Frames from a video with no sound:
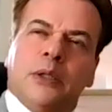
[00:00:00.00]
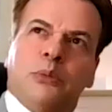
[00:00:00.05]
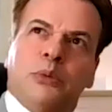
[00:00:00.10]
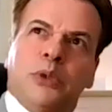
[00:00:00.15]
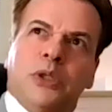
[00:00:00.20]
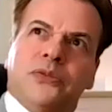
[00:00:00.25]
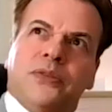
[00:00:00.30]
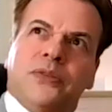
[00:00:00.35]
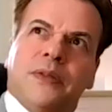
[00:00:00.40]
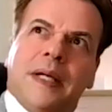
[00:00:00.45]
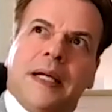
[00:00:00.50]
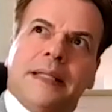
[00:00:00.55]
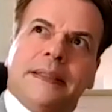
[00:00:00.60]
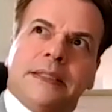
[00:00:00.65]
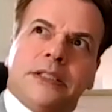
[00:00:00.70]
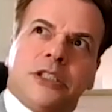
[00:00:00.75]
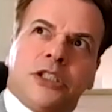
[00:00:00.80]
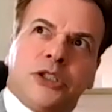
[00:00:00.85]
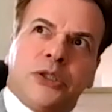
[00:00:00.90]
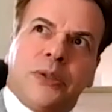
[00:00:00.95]
with an
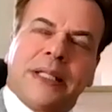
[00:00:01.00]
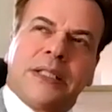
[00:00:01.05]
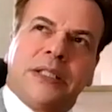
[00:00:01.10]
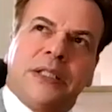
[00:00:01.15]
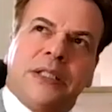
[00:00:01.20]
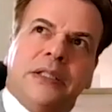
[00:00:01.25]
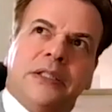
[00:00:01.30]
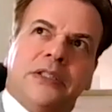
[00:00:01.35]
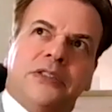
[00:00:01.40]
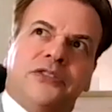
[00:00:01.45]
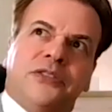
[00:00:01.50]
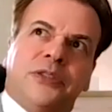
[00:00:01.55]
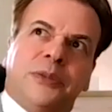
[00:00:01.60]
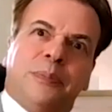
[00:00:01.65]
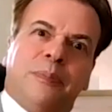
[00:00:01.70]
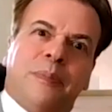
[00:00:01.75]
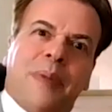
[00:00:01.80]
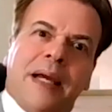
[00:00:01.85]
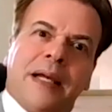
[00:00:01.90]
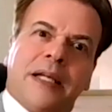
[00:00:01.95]
attractive
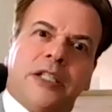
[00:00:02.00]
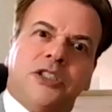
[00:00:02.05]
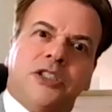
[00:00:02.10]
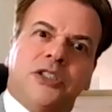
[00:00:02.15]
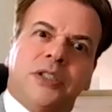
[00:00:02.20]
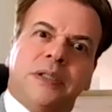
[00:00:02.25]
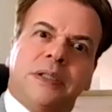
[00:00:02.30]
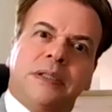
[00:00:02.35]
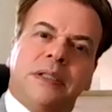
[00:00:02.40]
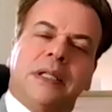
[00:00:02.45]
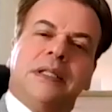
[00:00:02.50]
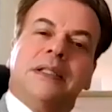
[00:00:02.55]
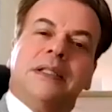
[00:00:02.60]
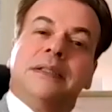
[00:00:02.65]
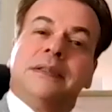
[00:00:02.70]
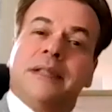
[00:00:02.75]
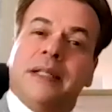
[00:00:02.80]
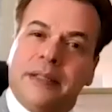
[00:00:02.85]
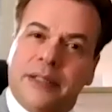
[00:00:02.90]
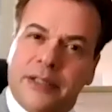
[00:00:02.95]
packaging
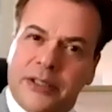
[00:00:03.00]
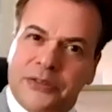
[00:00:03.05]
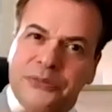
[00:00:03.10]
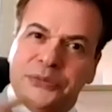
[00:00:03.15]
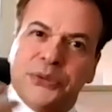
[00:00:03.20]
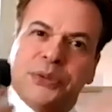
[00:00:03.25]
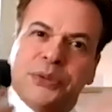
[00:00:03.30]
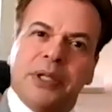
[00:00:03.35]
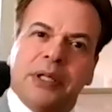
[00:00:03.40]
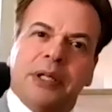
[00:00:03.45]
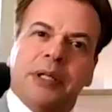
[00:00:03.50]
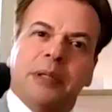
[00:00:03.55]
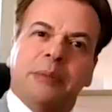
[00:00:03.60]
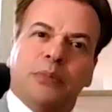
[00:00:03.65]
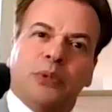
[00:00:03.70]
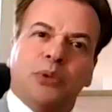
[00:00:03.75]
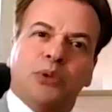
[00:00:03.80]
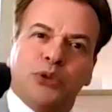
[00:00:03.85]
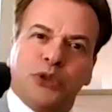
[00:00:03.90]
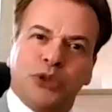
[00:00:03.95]
that give you the
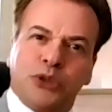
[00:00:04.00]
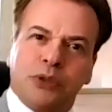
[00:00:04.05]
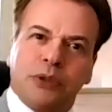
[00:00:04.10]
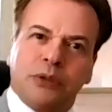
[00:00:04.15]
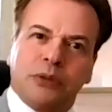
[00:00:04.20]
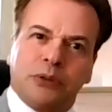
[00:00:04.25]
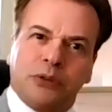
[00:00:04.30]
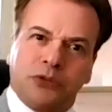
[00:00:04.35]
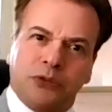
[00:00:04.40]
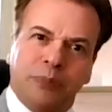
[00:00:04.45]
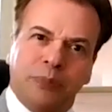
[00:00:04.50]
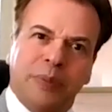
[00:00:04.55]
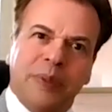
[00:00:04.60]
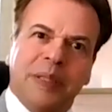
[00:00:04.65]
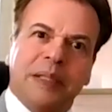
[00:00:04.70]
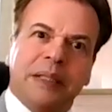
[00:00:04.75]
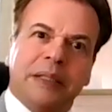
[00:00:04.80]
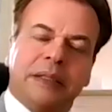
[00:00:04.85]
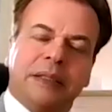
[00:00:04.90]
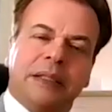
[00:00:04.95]
emotion of
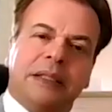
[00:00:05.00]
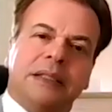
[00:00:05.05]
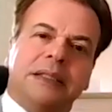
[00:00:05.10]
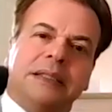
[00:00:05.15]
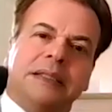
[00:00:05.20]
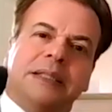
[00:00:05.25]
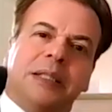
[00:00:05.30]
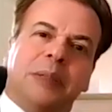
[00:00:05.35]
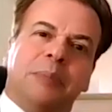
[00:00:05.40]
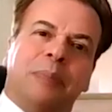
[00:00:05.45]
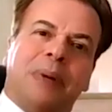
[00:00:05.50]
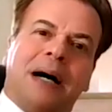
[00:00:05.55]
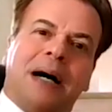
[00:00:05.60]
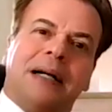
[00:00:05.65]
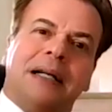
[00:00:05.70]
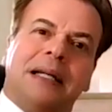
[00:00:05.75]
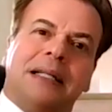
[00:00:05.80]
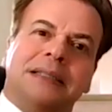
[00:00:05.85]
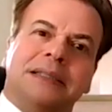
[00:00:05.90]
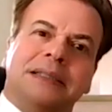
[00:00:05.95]
being in a
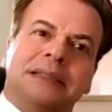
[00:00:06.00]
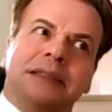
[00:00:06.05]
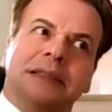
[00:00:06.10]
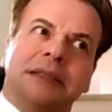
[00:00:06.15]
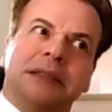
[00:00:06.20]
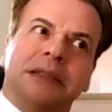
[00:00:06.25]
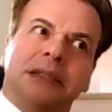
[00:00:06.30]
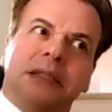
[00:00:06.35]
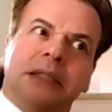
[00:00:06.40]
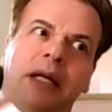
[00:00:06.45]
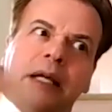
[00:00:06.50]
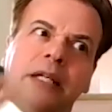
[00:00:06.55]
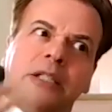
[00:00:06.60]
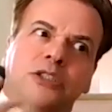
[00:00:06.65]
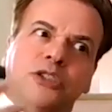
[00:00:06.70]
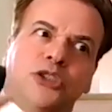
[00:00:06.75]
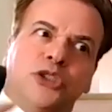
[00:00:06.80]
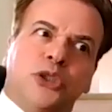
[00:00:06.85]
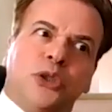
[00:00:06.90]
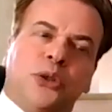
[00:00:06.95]
palace,
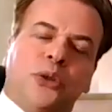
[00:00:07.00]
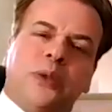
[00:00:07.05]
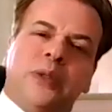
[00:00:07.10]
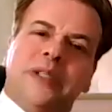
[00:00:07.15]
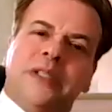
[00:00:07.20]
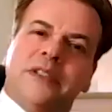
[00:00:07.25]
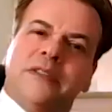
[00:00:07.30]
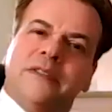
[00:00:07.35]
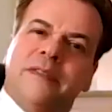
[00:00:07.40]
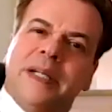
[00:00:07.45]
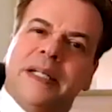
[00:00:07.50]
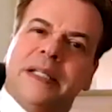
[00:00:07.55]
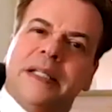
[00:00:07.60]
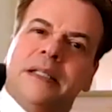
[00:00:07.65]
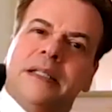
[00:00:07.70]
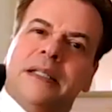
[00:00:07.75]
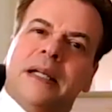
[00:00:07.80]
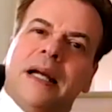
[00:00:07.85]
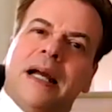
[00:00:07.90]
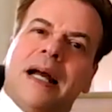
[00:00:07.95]
enjoying
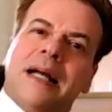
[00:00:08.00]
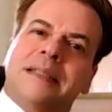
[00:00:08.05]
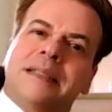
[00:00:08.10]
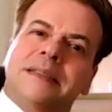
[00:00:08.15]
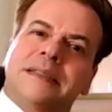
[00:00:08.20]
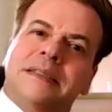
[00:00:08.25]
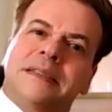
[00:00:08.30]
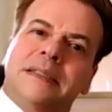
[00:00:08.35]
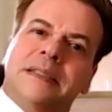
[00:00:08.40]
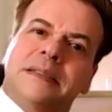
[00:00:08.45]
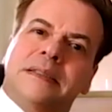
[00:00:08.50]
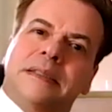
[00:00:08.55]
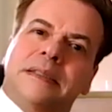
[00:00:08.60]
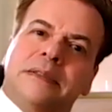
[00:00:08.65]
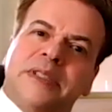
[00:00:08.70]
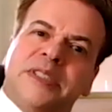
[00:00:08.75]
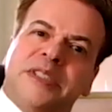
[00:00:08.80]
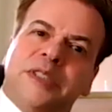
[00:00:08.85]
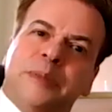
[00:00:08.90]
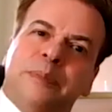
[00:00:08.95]
very ancient
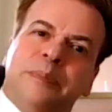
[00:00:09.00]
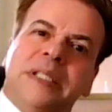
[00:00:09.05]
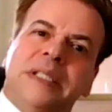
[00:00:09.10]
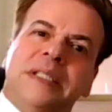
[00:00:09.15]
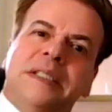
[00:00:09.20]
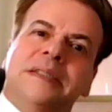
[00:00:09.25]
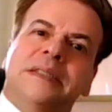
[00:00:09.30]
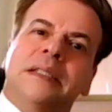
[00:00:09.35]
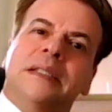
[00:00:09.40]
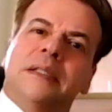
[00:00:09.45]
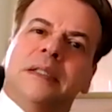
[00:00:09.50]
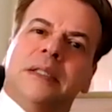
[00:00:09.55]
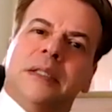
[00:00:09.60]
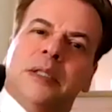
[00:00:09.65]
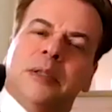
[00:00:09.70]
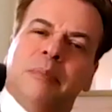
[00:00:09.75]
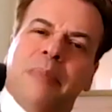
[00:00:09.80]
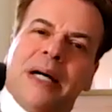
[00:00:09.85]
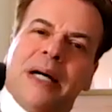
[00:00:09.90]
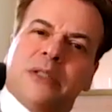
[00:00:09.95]
recipes,
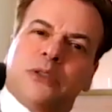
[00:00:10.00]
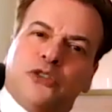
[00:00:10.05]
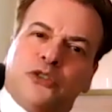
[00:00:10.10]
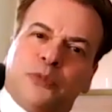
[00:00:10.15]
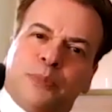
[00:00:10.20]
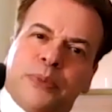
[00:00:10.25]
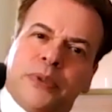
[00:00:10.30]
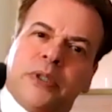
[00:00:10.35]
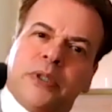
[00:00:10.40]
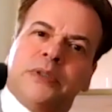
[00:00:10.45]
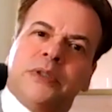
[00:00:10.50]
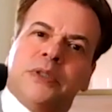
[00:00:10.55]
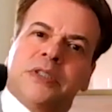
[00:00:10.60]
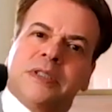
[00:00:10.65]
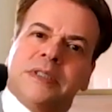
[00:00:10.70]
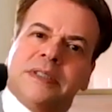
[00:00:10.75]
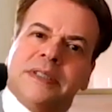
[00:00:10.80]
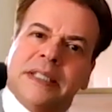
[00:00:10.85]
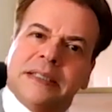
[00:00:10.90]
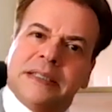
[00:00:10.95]
but of
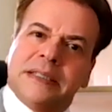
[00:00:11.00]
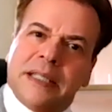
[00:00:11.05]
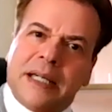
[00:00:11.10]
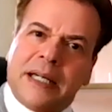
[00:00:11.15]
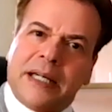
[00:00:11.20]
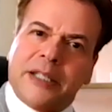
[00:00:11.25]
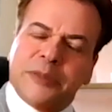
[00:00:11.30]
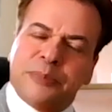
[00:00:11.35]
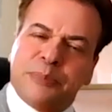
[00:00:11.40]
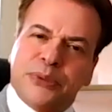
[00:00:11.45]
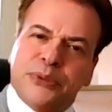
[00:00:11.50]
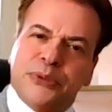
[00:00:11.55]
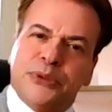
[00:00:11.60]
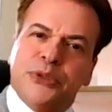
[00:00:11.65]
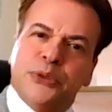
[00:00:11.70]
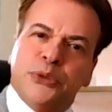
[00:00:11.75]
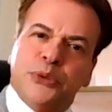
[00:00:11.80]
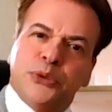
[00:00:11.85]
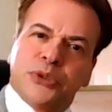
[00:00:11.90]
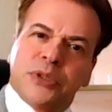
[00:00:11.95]
products that are
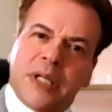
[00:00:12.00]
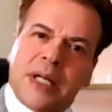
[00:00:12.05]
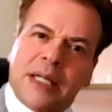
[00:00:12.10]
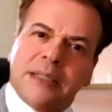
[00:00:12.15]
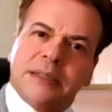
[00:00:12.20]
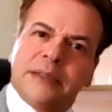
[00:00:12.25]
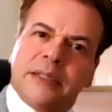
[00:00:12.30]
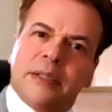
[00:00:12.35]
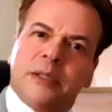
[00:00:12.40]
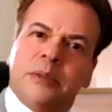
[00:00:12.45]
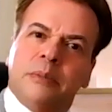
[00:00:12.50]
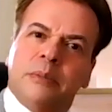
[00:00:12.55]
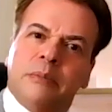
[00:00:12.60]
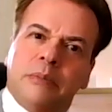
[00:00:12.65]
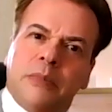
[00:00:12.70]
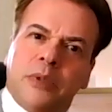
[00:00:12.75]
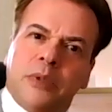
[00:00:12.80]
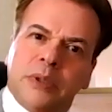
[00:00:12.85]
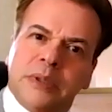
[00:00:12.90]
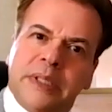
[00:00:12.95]
produced under
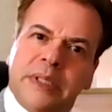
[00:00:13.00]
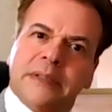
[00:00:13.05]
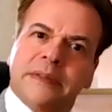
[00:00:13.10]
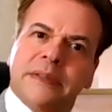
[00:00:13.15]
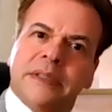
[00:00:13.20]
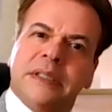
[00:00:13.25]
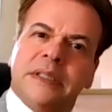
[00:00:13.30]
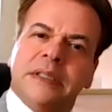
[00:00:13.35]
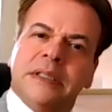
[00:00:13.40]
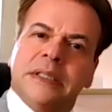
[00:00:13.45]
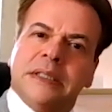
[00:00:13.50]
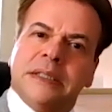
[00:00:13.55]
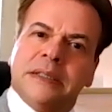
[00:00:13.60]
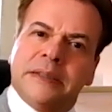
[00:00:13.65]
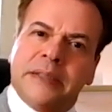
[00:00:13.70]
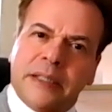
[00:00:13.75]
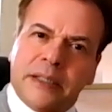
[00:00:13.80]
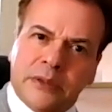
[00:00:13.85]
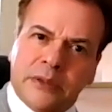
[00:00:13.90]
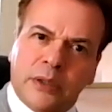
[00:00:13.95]
modern
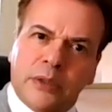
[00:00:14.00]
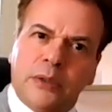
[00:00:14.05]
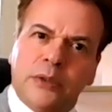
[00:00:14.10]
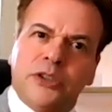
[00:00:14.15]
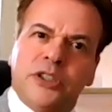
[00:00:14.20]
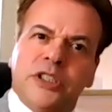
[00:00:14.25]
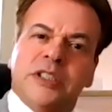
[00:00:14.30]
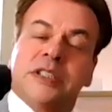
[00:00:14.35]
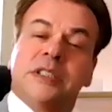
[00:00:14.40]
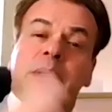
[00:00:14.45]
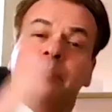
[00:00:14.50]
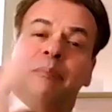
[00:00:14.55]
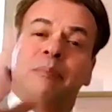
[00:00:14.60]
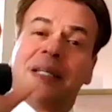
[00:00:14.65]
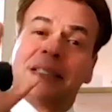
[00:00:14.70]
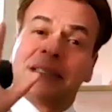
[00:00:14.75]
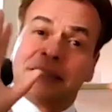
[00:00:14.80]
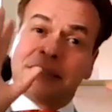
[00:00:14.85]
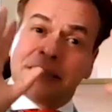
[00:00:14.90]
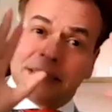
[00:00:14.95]
technologies,
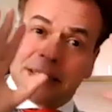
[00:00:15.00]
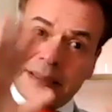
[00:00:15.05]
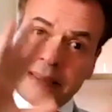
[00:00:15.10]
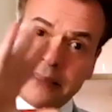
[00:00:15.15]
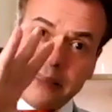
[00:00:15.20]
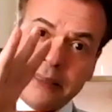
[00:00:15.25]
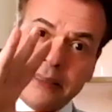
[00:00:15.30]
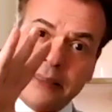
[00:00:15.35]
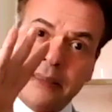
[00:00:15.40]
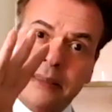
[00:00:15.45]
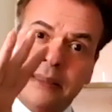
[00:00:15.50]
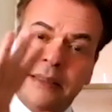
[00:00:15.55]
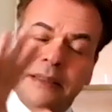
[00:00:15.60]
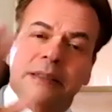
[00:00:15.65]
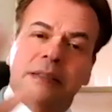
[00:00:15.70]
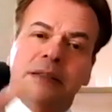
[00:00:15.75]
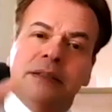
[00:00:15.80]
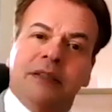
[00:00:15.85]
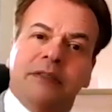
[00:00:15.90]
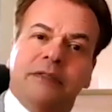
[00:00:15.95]
but still
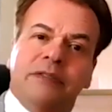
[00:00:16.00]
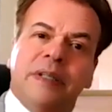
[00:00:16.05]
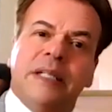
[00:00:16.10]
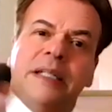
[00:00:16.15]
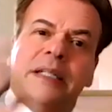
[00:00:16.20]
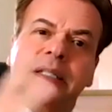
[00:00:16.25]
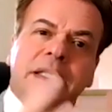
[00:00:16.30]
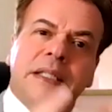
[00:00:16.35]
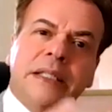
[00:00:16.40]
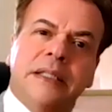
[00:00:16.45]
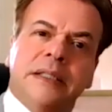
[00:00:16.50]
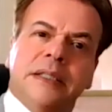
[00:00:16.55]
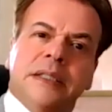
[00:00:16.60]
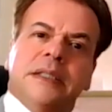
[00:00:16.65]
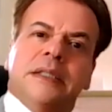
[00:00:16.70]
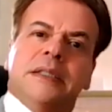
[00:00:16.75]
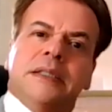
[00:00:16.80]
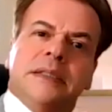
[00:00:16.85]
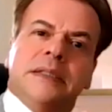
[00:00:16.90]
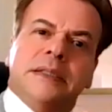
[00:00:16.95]
in a very
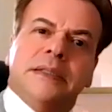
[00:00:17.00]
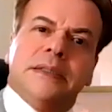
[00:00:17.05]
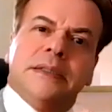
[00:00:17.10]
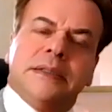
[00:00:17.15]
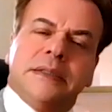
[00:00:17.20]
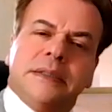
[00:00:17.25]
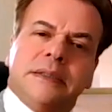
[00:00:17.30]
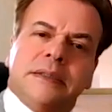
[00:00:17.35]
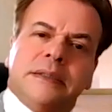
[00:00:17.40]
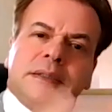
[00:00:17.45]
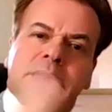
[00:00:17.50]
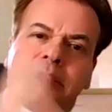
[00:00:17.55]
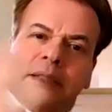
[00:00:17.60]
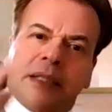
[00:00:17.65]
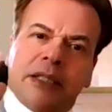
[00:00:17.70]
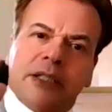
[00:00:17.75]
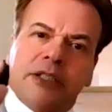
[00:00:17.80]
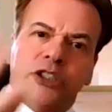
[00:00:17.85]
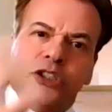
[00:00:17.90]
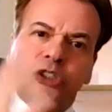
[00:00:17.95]

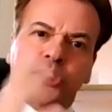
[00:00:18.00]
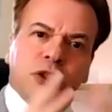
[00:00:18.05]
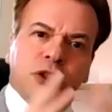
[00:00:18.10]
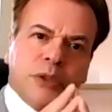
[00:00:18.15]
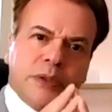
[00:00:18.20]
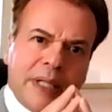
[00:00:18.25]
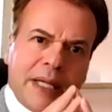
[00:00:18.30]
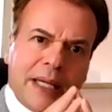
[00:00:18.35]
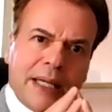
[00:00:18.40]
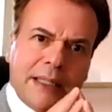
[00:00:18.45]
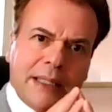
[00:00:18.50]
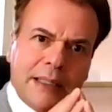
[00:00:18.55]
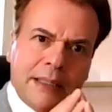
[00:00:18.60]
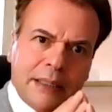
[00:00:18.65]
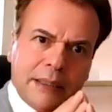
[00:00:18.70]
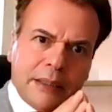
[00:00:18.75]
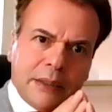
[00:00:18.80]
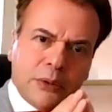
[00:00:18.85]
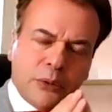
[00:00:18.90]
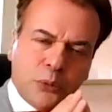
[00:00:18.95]

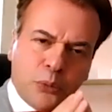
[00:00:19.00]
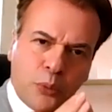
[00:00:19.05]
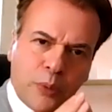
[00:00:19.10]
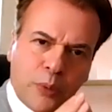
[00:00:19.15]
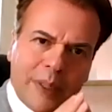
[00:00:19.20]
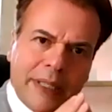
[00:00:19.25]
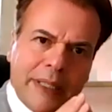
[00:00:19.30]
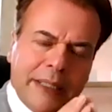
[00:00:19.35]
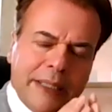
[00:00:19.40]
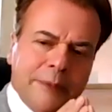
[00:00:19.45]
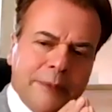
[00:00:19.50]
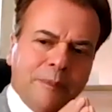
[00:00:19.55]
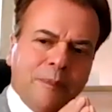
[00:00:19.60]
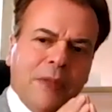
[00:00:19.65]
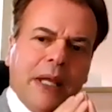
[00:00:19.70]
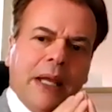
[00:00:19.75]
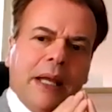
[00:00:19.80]
traditional way.